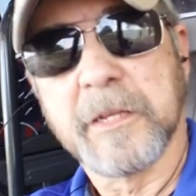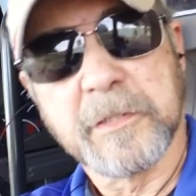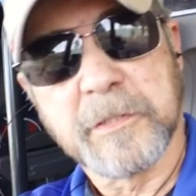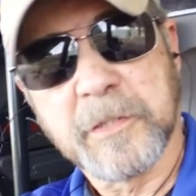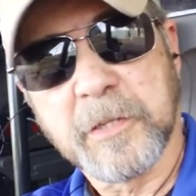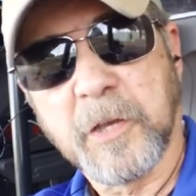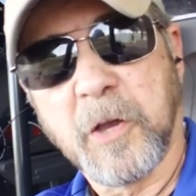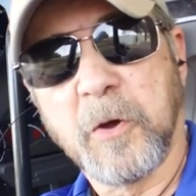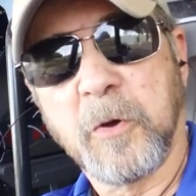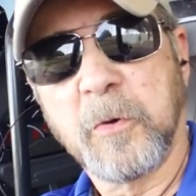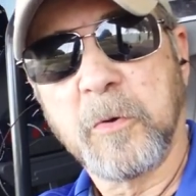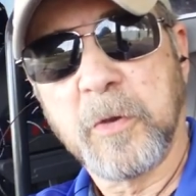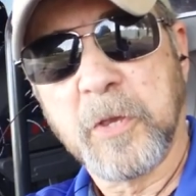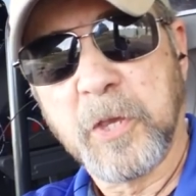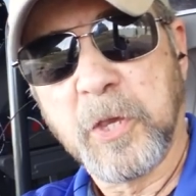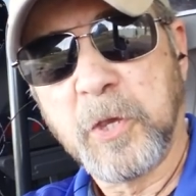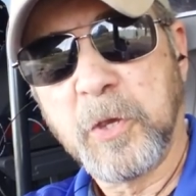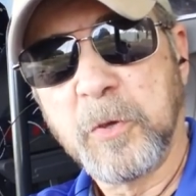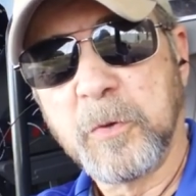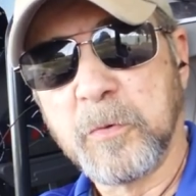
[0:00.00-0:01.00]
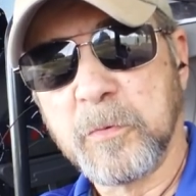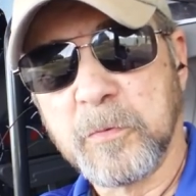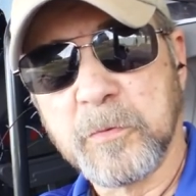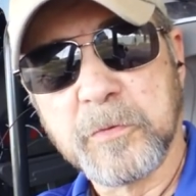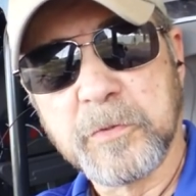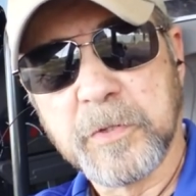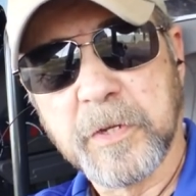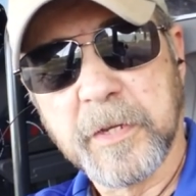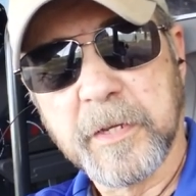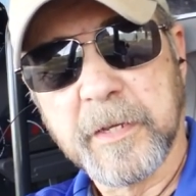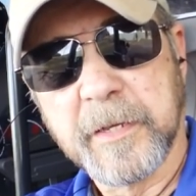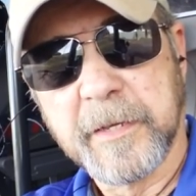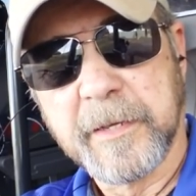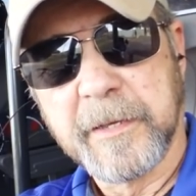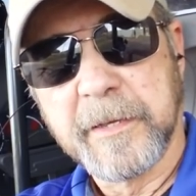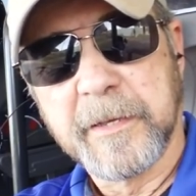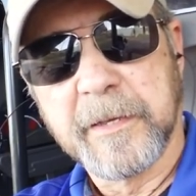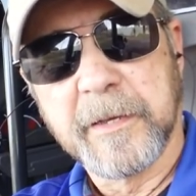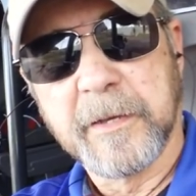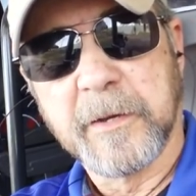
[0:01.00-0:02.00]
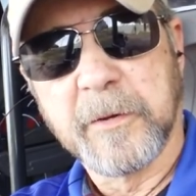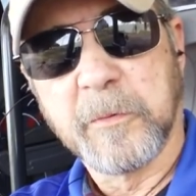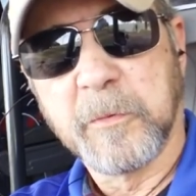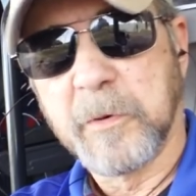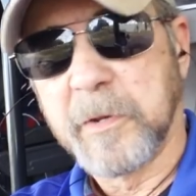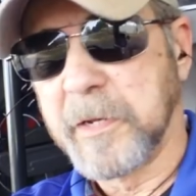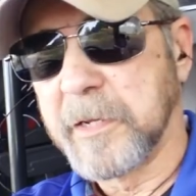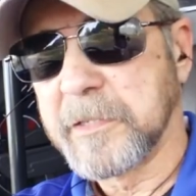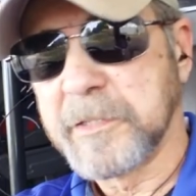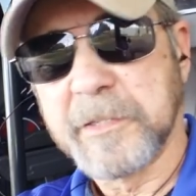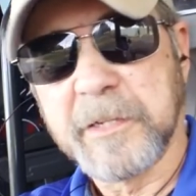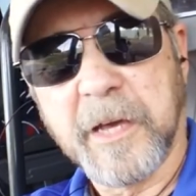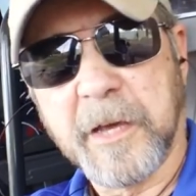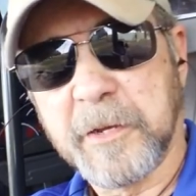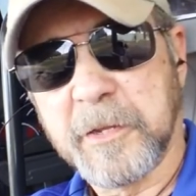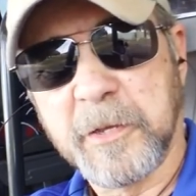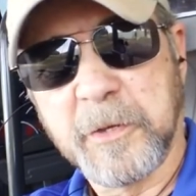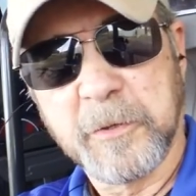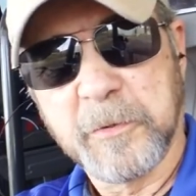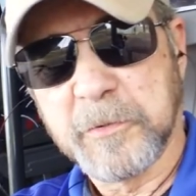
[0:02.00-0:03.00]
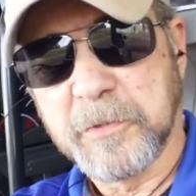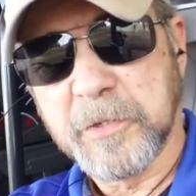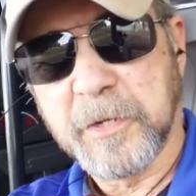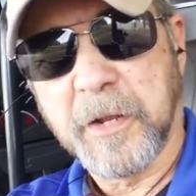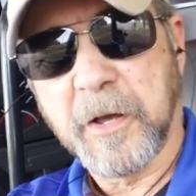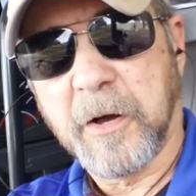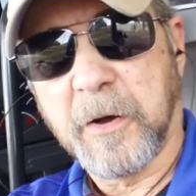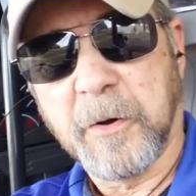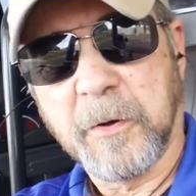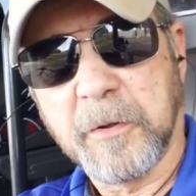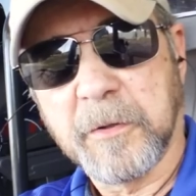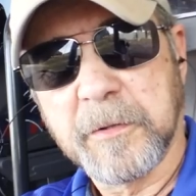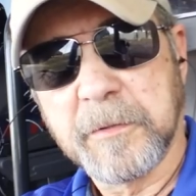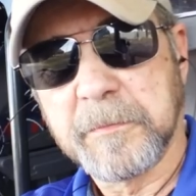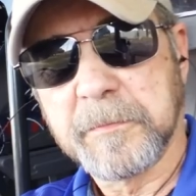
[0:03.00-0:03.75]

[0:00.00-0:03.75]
it so huge when it's not huge at all.